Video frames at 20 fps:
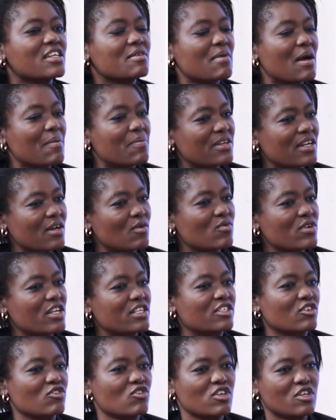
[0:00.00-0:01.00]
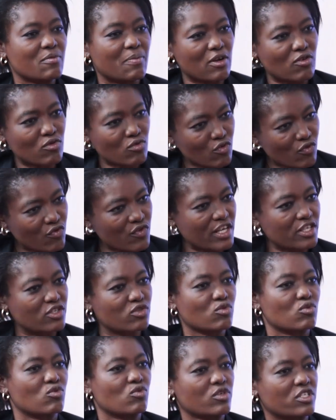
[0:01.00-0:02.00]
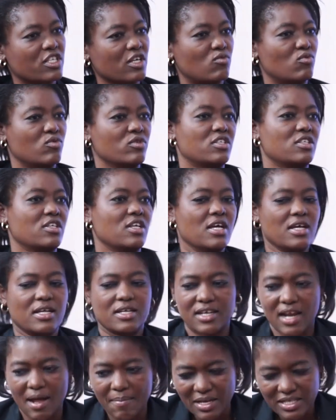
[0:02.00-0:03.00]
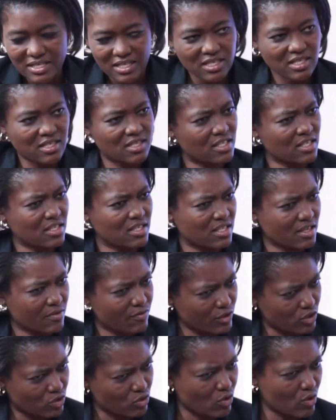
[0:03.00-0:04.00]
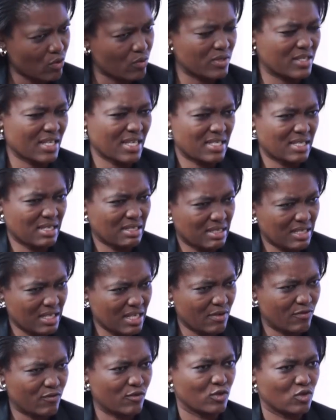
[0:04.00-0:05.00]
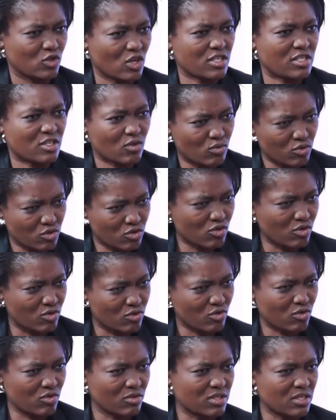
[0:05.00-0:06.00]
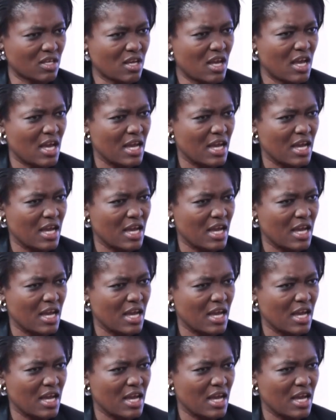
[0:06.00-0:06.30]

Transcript: Dima Peter could. Not even to furnish to go shakoti. Dana says DDF is wrong, that's a DF, Zosa was wrong to us.